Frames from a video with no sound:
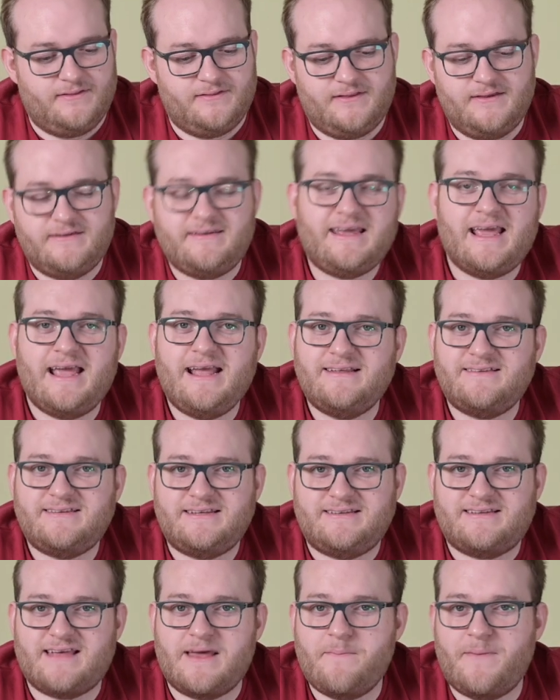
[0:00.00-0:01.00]
The
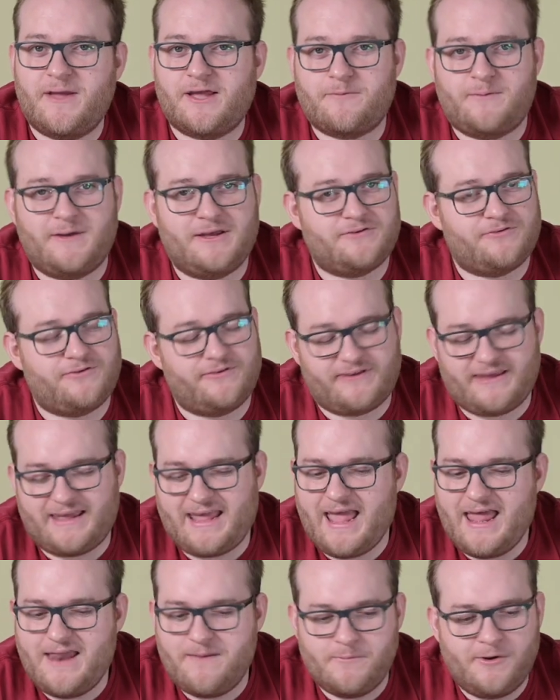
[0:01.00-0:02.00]
D80, 10 megapixels.
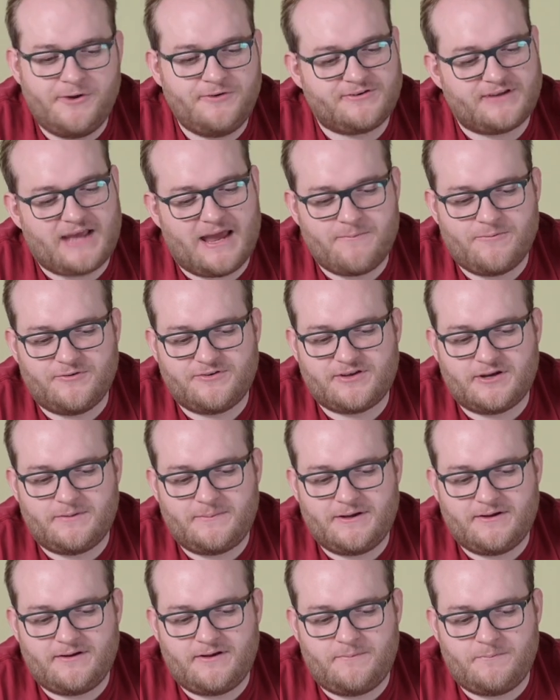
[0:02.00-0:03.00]
Again, most cameras are going
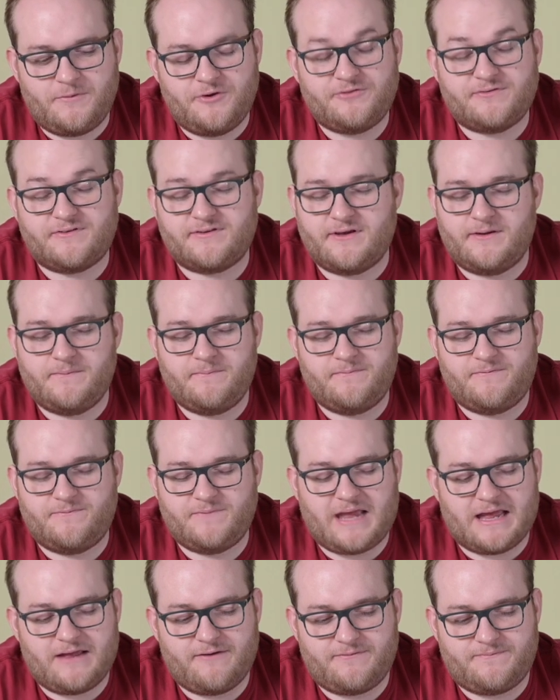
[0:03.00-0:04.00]
to be, most
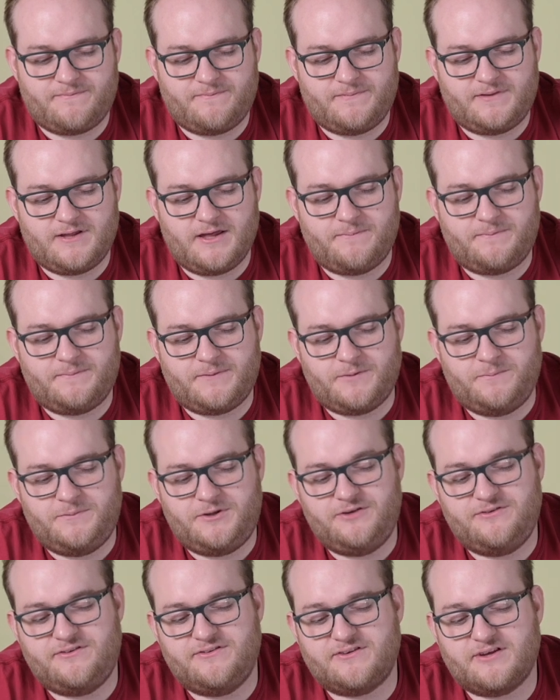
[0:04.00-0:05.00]

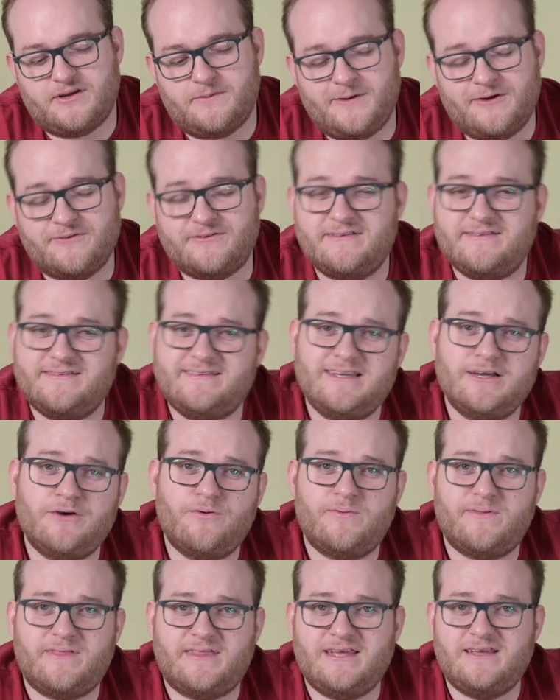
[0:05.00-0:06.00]
computers are going to be able to deal
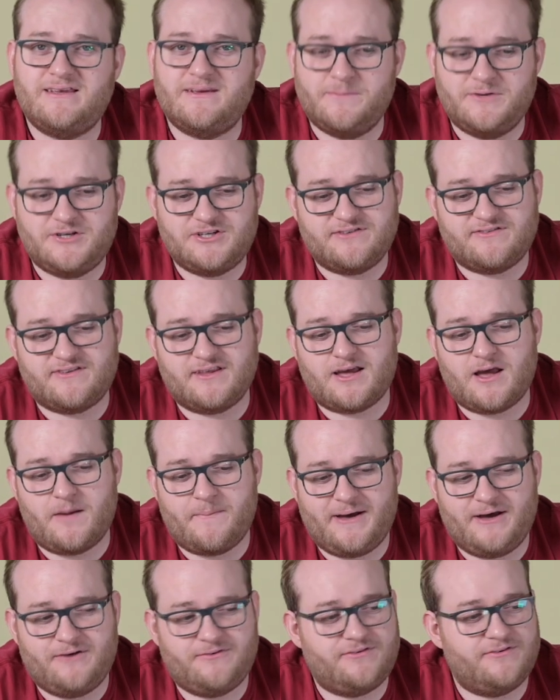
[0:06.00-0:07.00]
with the images that
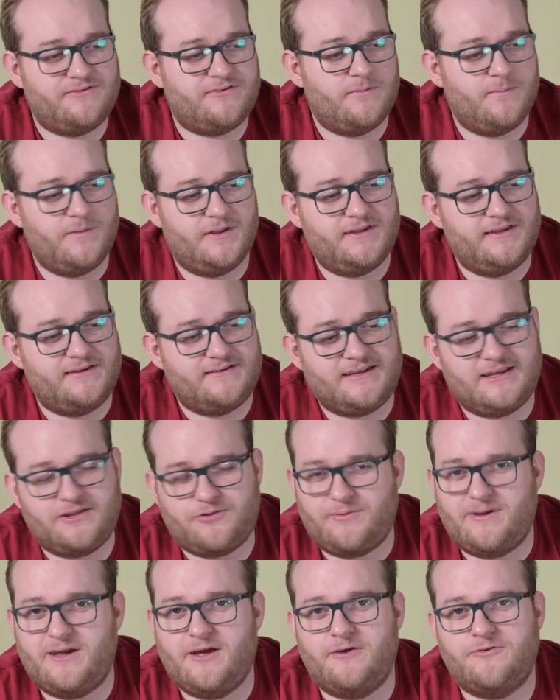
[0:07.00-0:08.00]
come out of them. And the
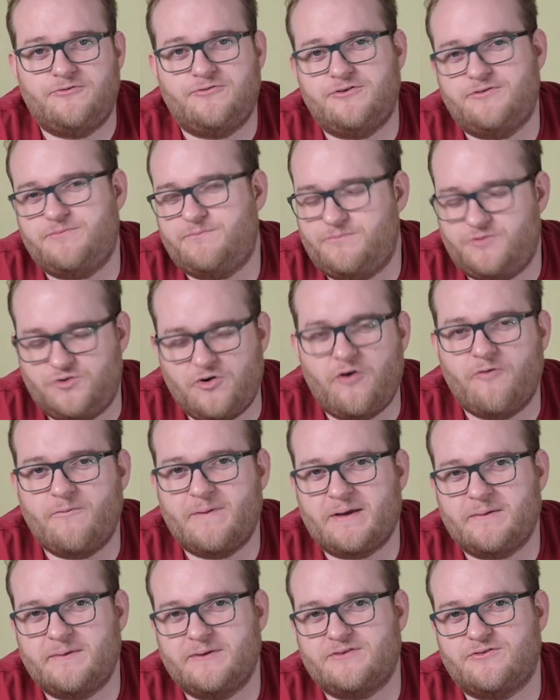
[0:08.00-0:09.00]
D300, 12
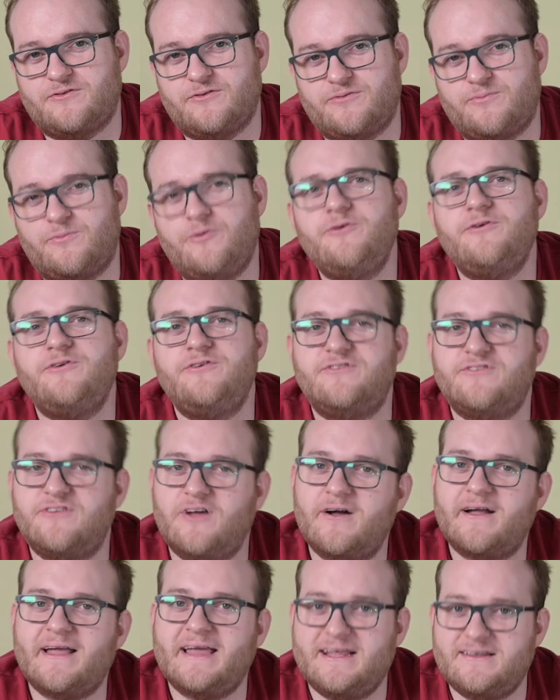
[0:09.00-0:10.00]
megapixels, well, you
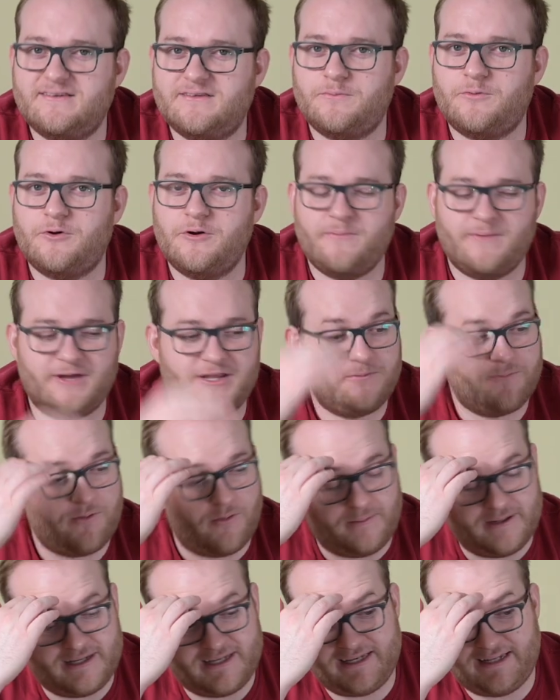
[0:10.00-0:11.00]
start getting to the point where you
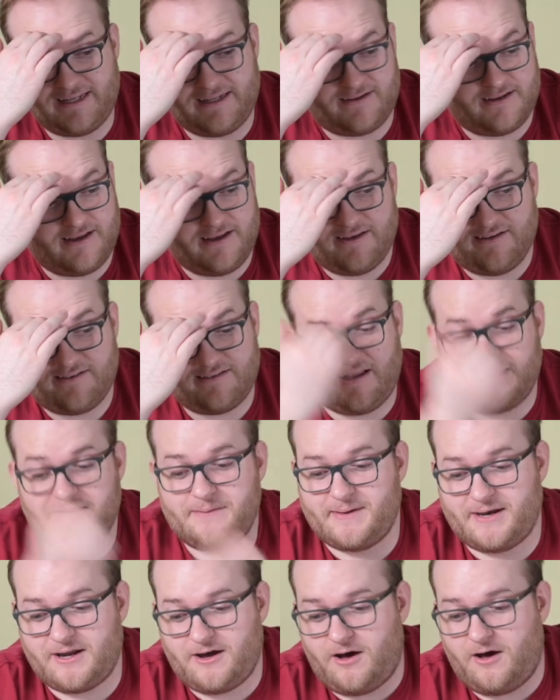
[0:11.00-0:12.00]
probably need slightly
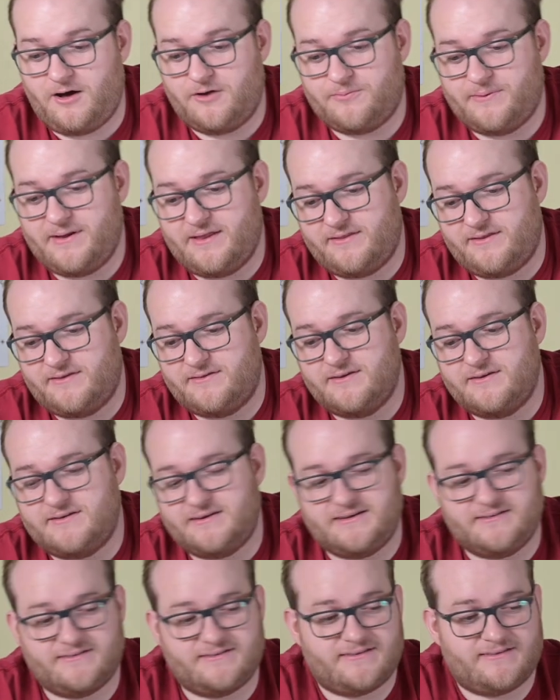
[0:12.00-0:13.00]
better hardware than the
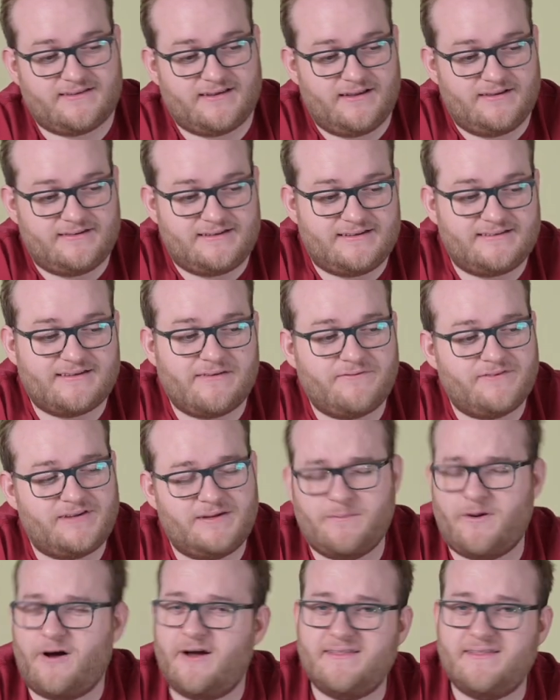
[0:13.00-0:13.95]
D70, but